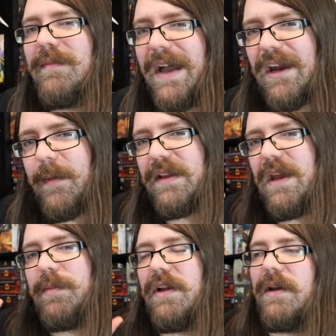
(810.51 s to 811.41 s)
I care about the
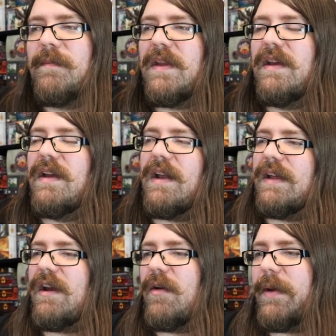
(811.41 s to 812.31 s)
gameplay and
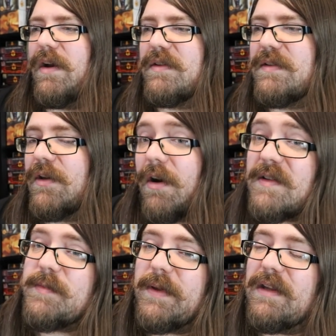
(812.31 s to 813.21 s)
I care about the
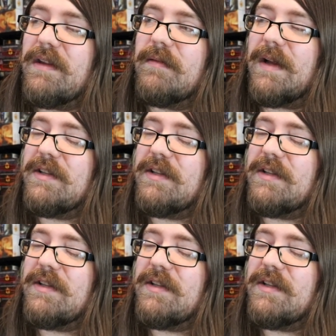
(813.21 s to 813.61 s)
cards being,